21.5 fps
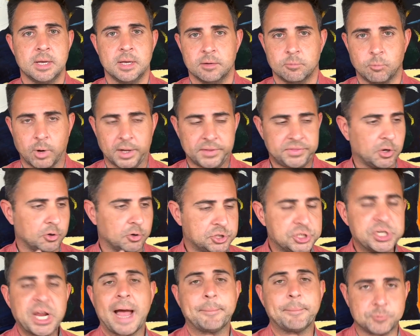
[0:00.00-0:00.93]
what their
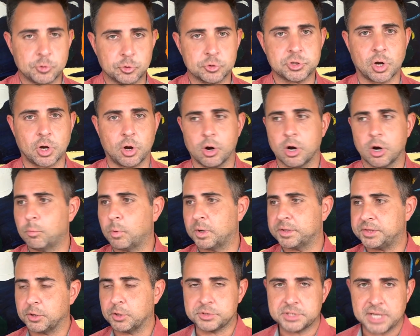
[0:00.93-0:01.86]
chapters are,
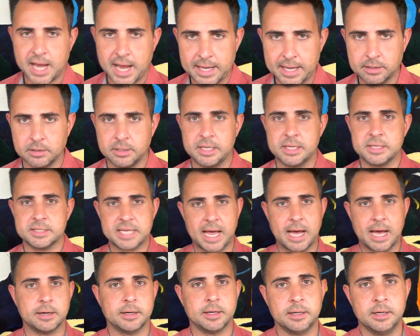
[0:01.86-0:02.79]
what their title is,
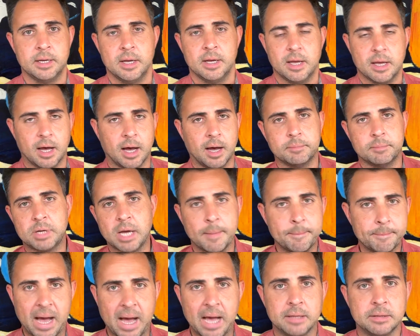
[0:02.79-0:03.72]
how to
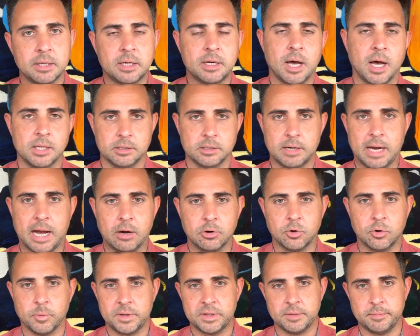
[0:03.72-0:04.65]
combine the color
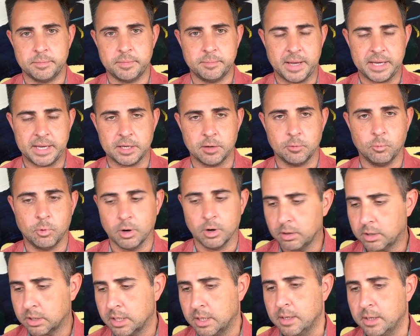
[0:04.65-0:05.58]
algorithm and make it
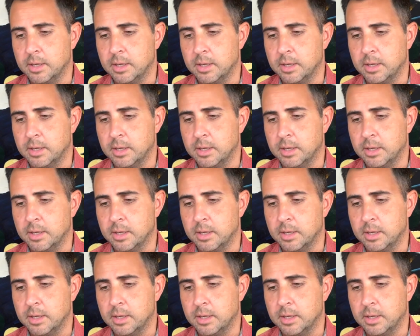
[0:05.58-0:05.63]
work.